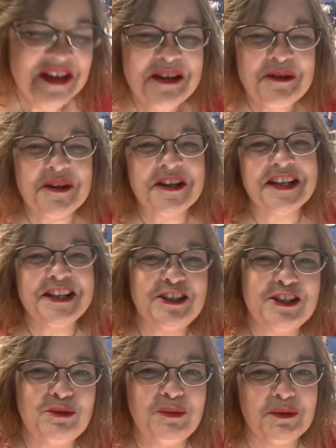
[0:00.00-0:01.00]
We're going to
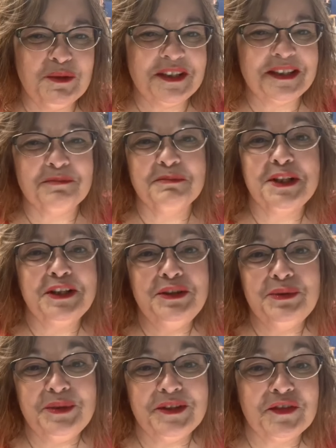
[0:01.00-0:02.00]
Zoom it with some
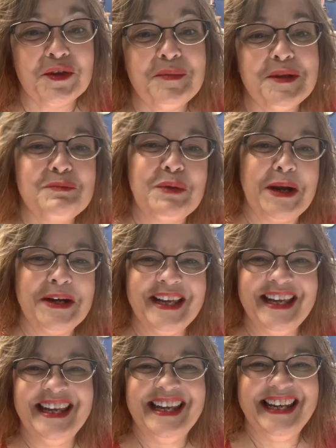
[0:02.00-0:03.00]
balloons for a big
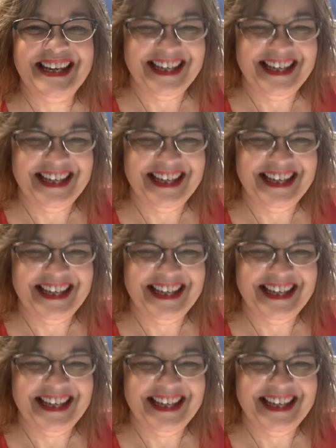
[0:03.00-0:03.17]
party.